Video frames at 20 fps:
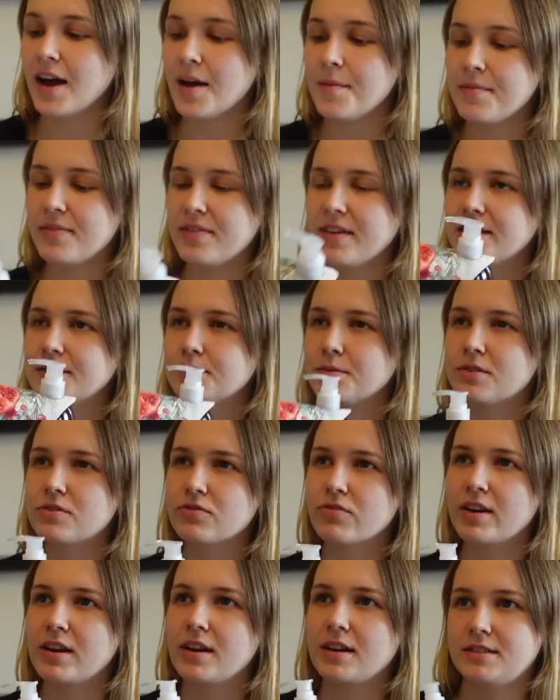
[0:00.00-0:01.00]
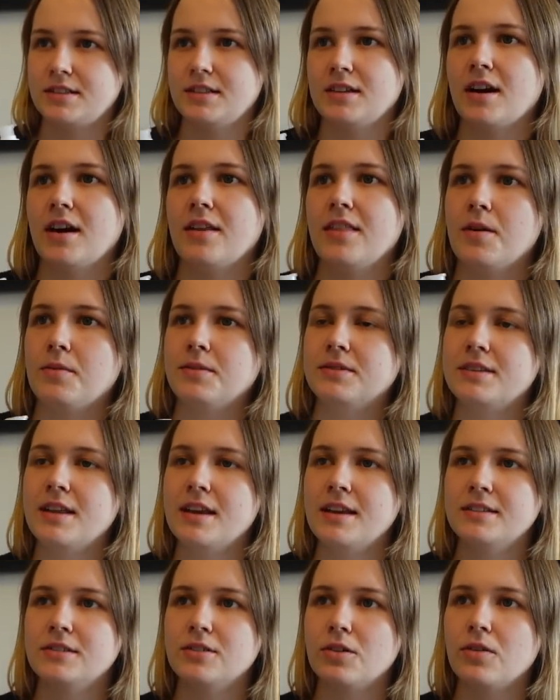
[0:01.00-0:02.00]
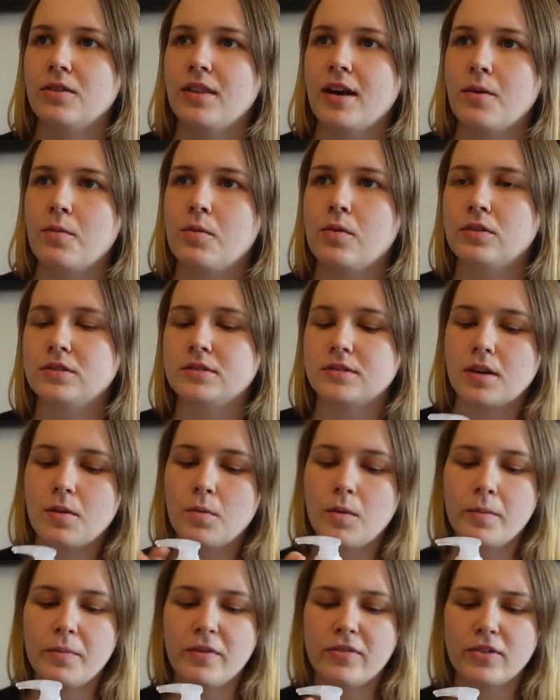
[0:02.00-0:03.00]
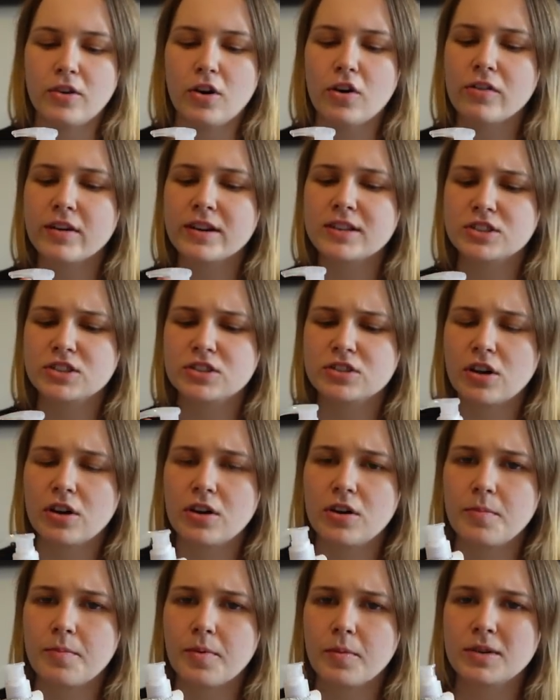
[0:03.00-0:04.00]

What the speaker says: And this was £3.99. There was this, or there was one with an orange soap,